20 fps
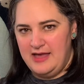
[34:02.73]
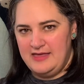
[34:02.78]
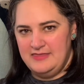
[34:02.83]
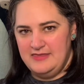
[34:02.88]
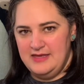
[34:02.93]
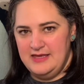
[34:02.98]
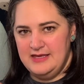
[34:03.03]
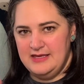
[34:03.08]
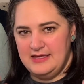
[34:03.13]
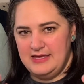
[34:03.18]

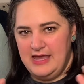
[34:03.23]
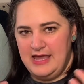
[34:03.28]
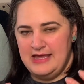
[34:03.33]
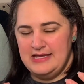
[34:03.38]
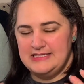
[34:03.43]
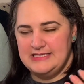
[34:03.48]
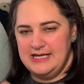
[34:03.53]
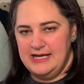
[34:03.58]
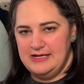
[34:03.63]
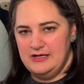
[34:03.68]
think a
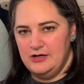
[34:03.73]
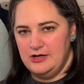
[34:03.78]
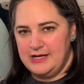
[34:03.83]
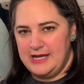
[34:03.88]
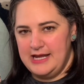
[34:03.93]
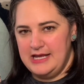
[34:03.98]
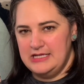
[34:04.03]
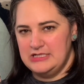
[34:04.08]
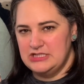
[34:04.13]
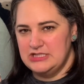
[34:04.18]
tighter
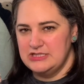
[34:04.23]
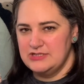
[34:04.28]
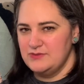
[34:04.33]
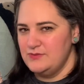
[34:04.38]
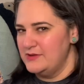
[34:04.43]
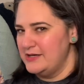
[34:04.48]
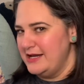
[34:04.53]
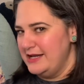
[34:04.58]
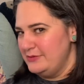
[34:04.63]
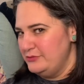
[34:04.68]
gauge is
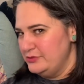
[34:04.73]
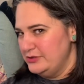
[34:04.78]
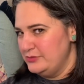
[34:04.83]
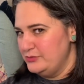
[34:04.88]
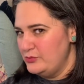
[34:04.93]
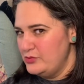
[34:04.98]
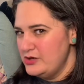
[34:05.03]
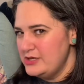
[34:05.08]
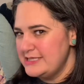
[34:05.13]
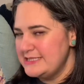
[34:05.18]
what I
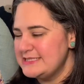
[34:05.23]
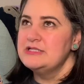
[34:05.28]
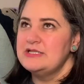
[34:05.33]
would want.